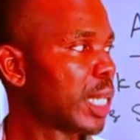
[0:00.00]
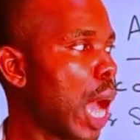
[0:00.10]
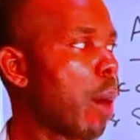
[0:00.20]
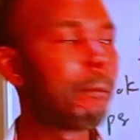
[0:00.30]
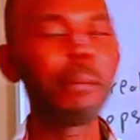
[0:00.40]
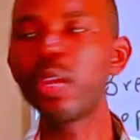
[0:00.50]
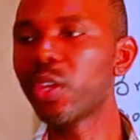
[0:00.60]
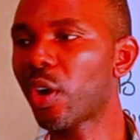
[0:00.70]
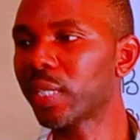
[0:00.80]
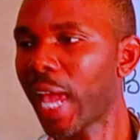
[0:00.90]
Now,
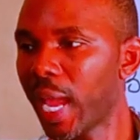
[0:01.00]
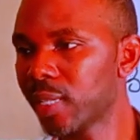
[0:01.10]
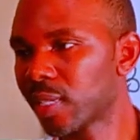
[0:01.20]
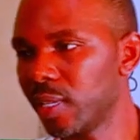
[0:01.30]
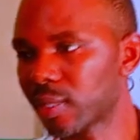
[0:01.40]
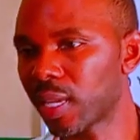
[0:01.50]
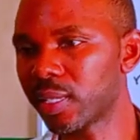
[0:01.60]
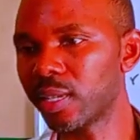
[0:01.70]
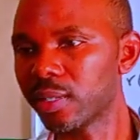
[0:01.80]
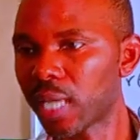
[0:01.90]
period ends a
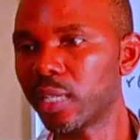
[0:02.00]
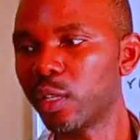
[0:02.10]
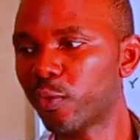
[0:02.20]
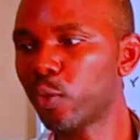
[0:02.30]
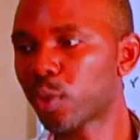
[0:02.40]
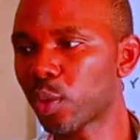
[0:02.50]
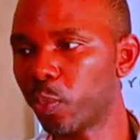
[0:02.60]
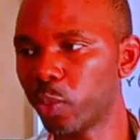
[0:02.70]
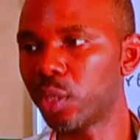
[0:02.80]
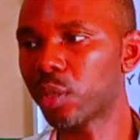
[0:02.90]
sentence. That is full
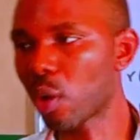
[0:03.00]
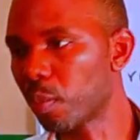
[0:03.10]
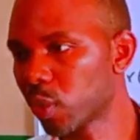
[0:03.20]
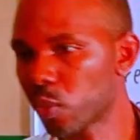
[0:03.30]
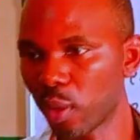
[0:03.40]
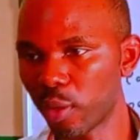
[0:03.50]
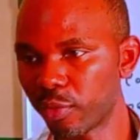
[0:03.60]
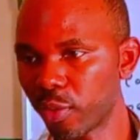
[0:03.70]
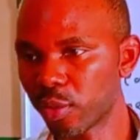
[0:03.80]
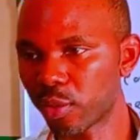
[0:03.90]
stop, which is common to all
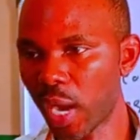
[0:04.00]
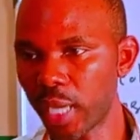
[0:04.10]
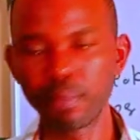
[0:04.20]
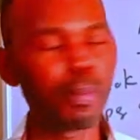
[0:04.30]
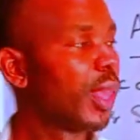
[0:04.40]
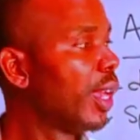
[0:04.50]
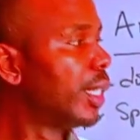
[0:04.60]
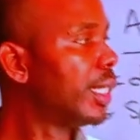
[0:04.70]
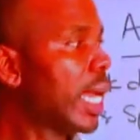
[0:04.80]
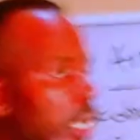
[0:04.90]
of us, right?
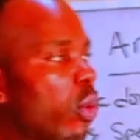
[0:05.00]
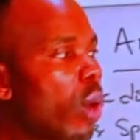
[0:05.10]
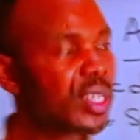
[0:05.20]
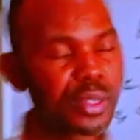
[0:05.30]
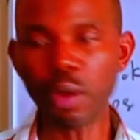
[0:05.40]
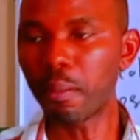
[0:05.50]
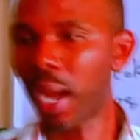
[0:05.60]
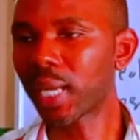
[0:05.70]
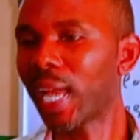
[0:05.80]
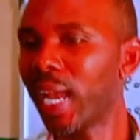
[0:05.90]
Then question
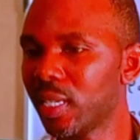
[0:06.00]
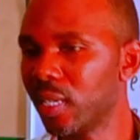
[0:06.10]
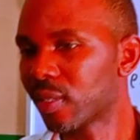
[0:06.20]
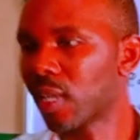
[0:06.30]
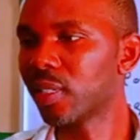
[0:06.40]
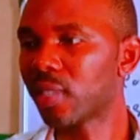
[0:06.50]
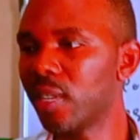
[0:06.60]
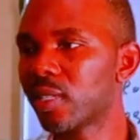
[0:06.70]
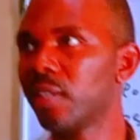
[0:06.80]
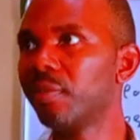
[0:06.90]
mark ends a
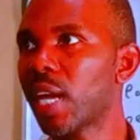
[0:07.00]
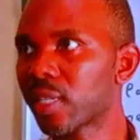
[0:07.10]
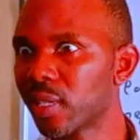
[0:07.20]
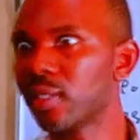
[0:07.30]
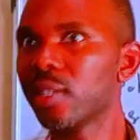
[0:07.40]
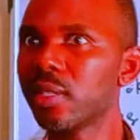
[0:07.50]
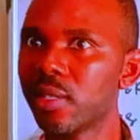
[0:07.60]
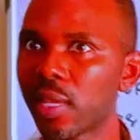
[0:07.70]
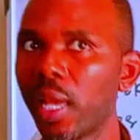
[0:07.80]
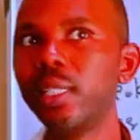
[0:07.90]
sentence if that
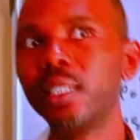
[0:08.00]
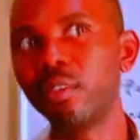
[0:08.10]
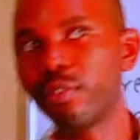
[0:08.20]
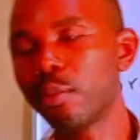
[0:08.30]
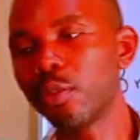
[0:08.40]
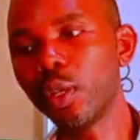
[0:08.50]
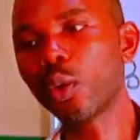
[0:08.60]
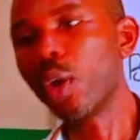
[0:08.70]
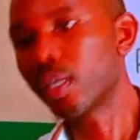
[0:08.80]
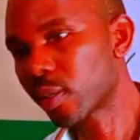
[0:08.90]
sentence is ending in form of a
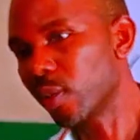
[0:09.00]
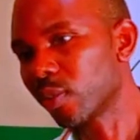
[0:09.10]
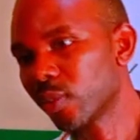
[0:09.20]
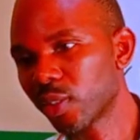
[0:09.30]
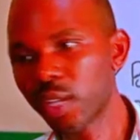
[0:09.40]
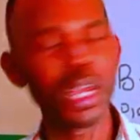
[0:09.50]
question.